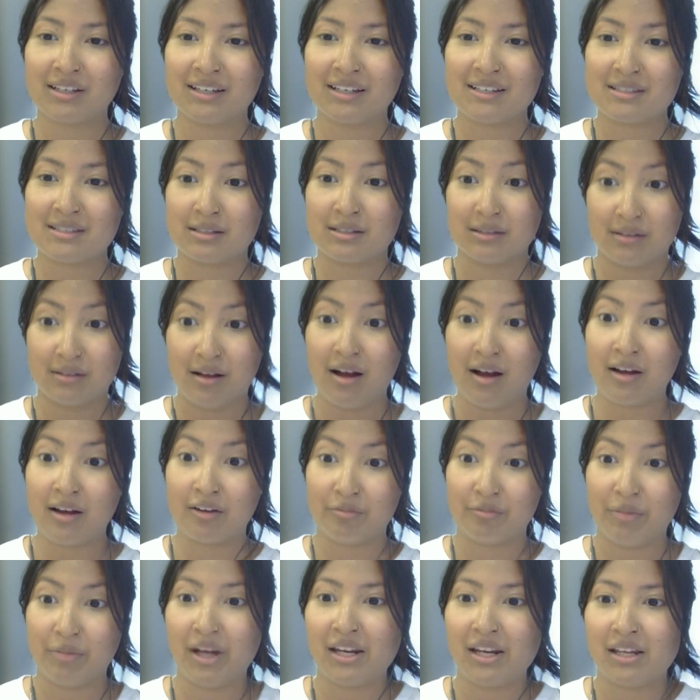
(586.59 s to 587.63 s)
is a lot of
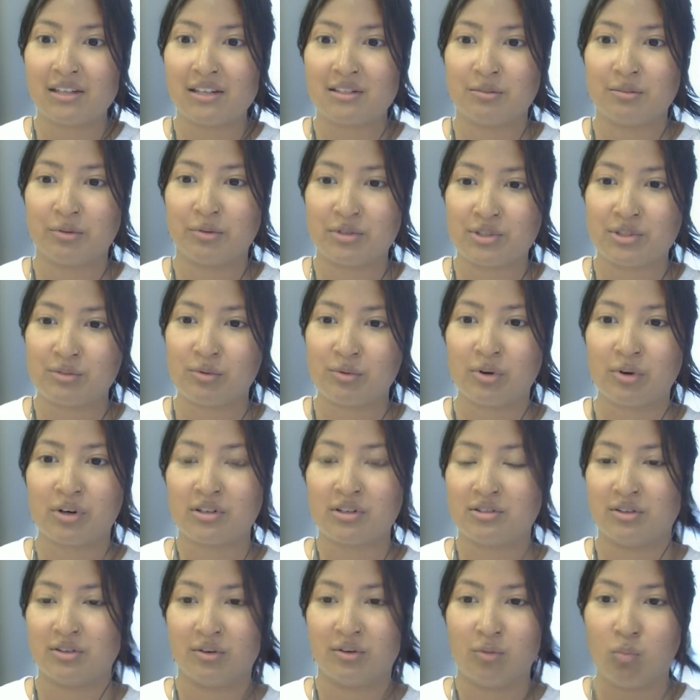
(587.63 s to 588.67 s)
money to put
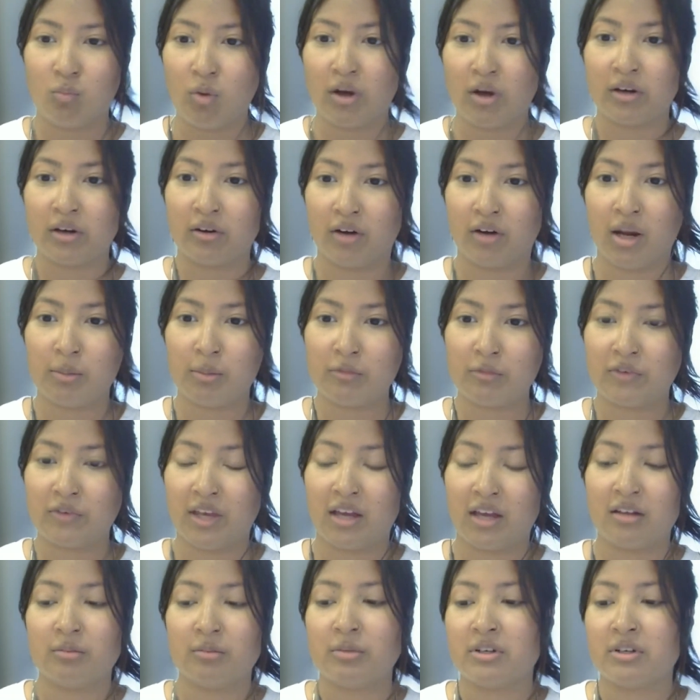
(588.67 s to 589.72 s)
towards, 1 gram of
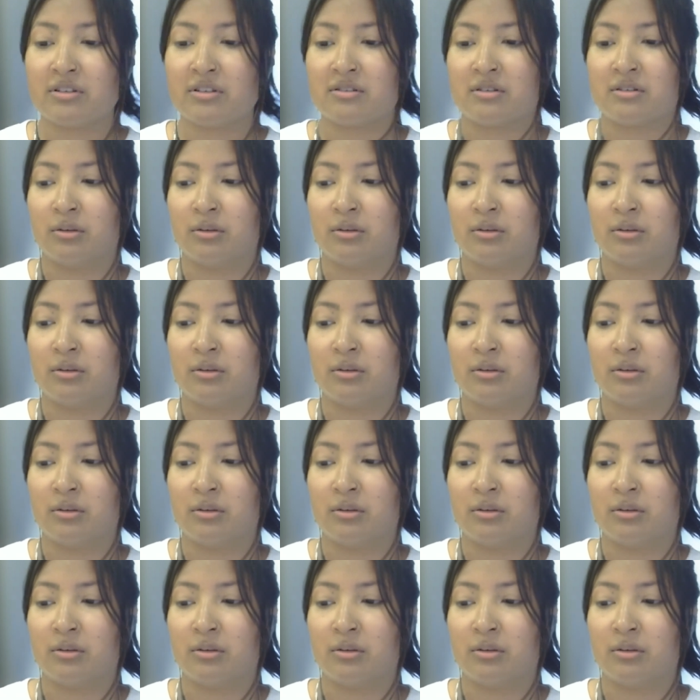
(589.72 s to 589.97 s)
cannabis.